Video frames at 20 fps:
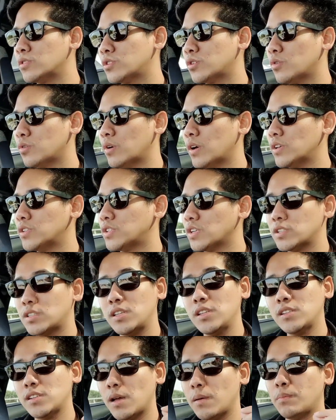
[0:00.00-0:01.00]
also
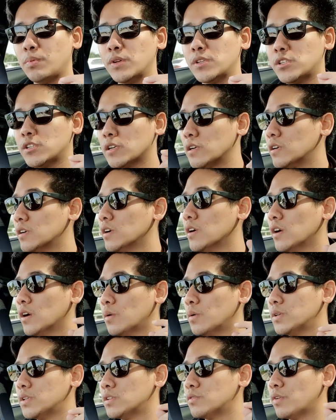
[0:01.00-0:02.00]
adjust the temperature,
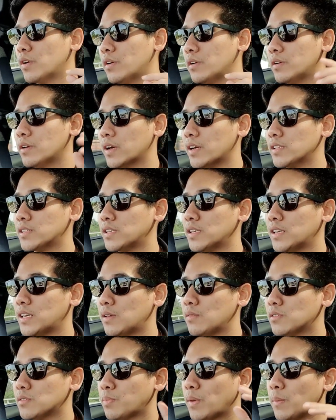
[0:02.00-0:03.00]
which is very nice.
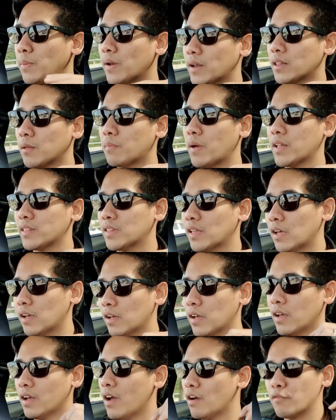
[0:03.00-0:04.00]
It keeps people at the back
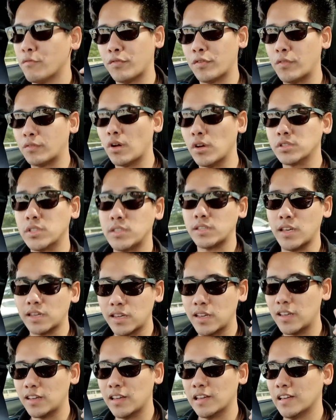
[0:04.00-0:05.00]
there
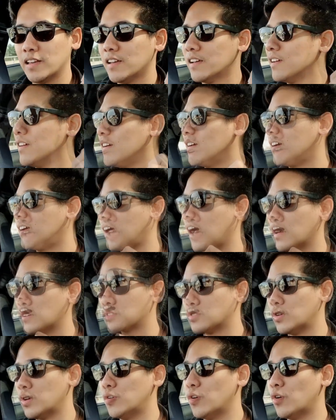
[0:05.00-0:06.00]
frosty. Okay,
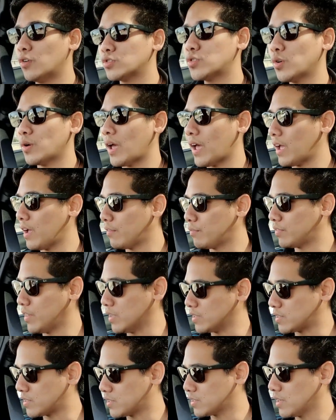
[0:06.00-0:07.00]
so you also have
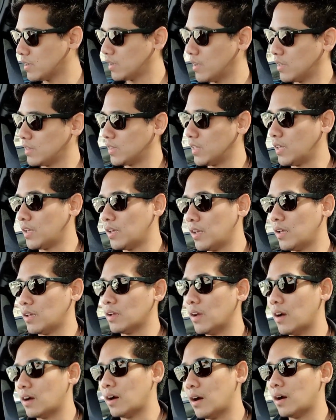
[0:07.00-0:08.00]
this,
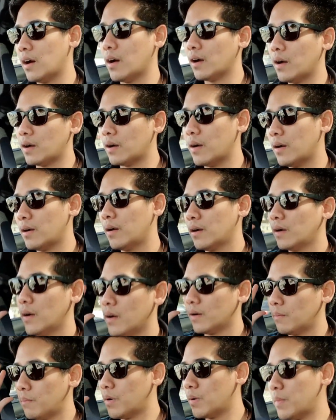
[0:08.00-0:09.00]
the
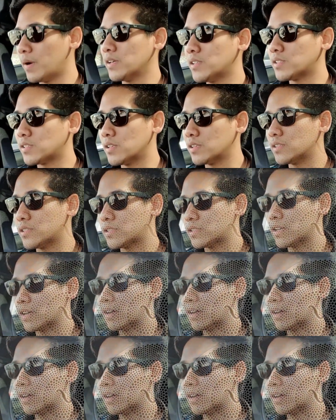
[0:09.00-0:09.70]
Burmeister's